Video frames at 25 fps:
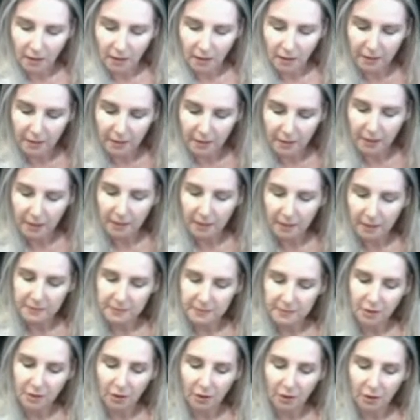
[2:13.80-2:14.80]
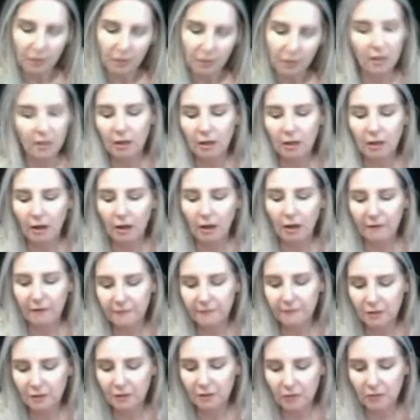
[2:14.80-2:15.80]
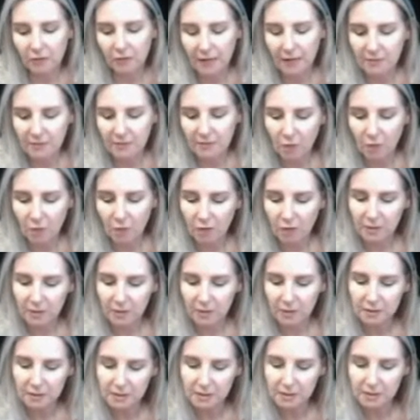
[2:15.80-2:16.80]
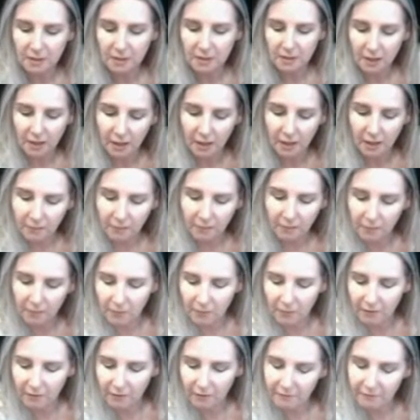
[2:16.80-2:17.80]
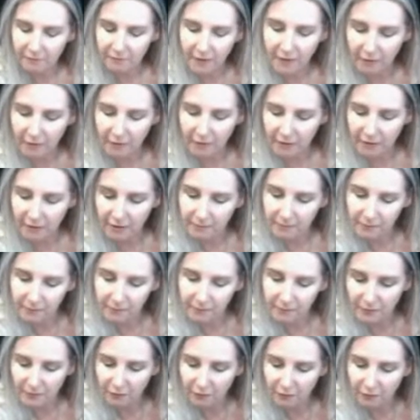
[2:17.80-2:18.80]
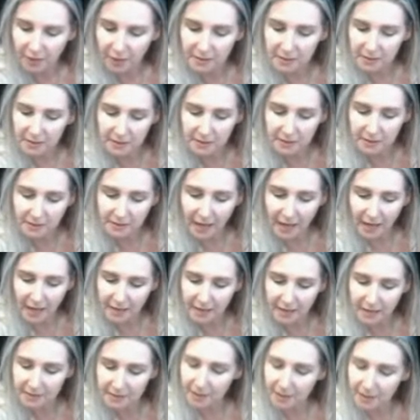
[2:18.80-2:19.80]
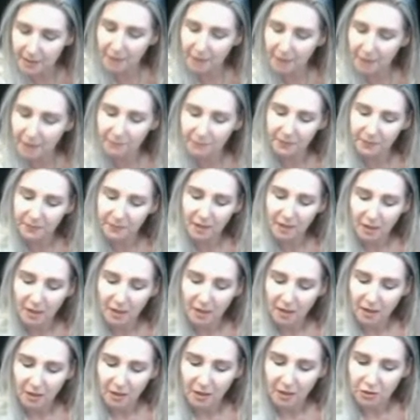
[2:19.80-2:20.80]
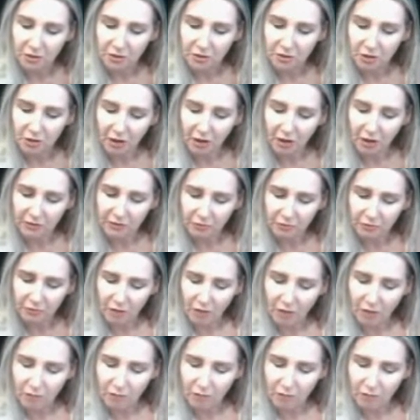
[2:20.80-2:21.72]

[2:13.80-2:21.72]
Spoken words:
Okay, so I feel at the moment, my fairy friends, that you're going through